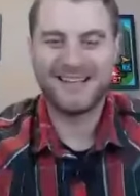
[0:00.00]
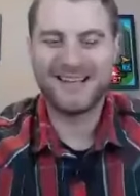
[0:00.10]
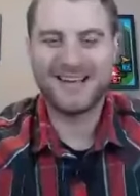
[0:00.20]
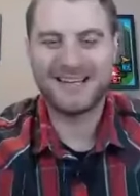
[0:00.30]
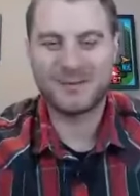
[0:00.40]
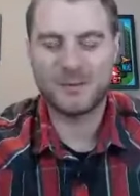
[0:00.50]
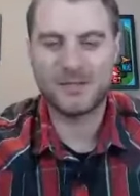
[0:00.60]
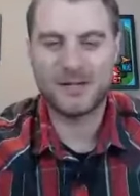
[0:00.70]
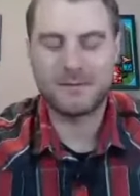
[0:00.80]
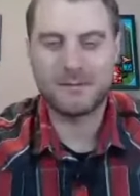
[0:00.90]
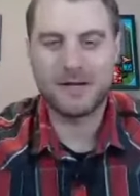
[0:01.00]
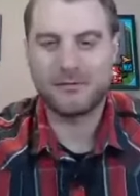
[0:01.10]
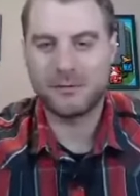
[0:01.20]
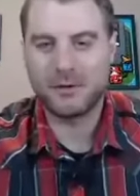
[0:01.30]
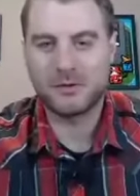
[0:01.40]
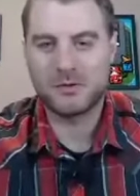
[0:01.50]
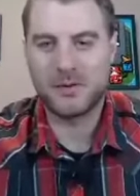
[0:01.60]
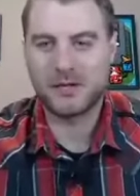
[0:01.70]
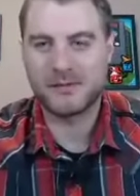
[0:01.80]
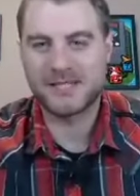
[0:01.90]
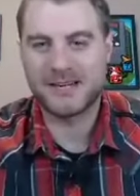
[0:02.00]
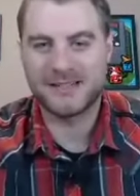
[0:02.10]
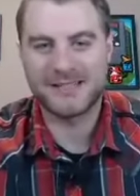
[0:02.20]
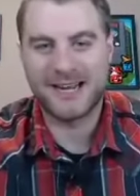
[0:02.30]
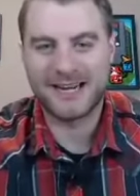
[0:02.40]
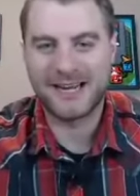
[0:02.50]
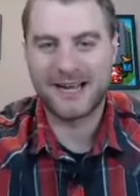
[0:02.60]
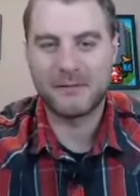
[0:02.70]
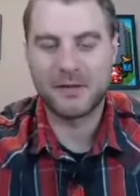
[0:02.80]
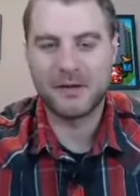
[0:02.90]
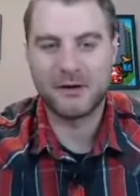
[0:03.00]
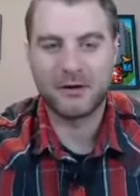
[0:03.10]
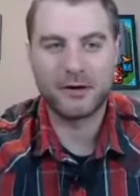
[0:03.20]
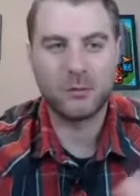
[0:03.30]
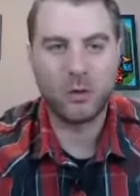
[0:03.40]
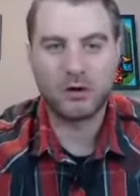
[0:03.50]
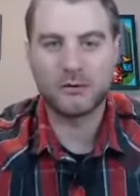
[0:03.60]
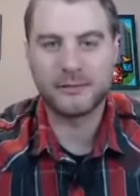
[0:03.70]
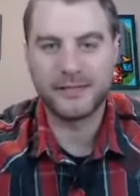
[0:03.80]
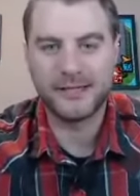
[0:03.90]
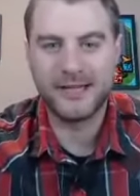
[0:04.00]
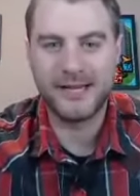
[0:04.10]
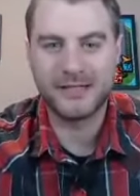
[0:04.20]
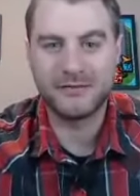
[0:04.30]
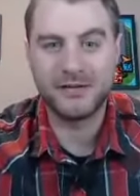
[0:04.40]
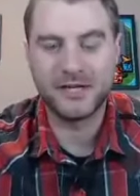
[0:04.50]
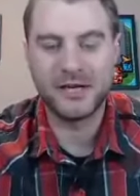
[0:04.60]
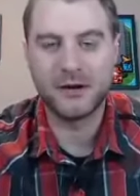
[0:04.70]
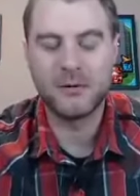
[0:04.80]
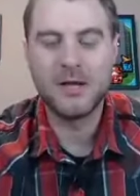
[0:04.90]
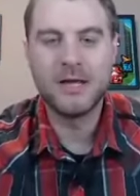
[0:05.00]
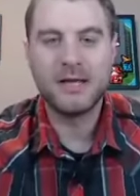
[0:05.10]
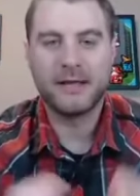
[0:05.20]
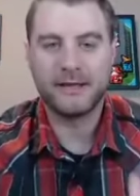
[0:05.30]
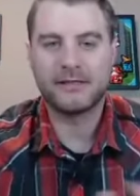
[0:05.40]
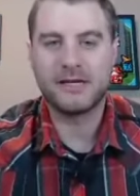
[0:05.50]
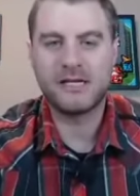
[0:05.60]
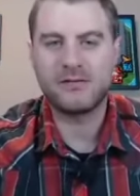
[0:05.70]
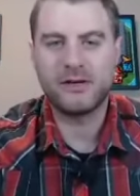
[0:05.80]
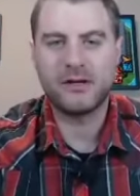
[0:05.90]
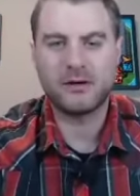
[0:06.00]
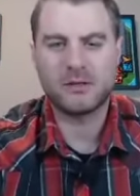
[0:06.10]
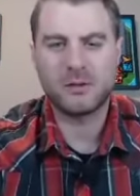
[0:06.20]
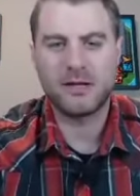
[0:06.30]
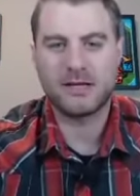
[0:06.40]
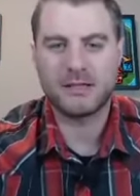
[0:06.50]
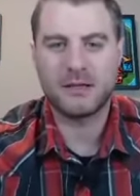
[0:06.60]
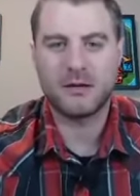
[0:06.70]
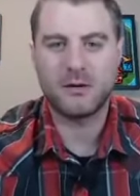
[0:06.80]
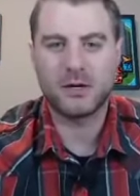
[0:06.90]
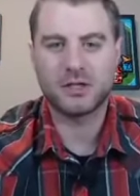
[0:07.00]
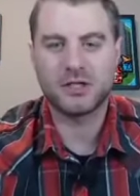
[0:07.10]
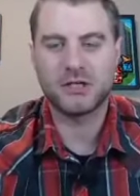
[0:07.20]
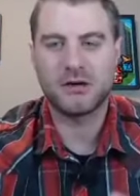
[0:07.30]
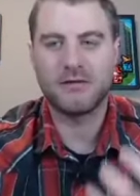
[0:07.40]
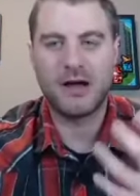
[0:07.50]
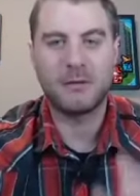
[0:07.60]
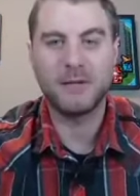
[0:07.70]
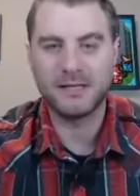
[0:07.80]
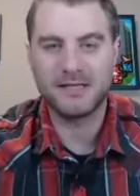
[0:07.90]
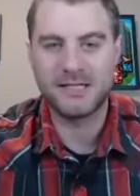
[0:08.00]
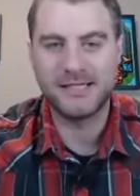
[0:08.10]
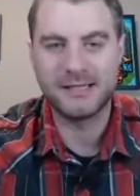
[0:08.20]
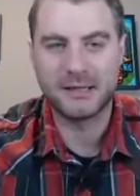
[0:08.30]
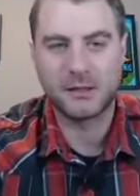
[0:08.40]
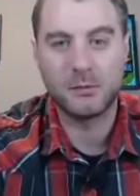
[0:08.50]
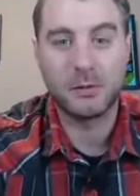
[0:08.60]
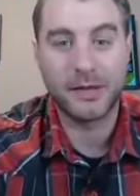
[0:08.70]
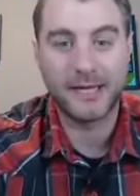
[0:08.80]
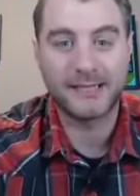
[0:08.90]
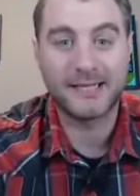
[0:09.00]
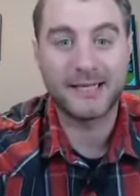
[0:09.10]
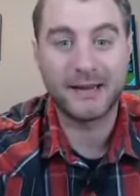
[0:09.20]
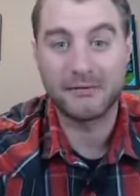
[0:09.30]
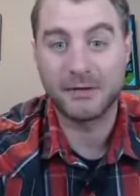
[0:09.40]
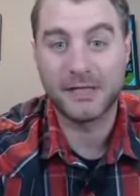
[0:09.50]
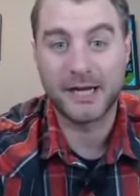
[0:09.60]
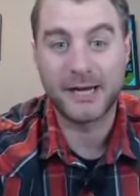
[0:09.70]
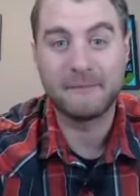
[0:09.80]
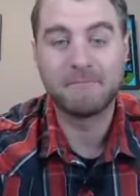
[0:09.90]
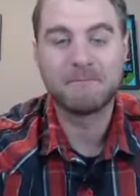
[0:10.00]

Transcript: Hey guys, what's up? Mike from CoachMikeMacDonald.com here, and welcome to today's video. In today's video, I just want to ask you the question of how many seeds are you planting every day,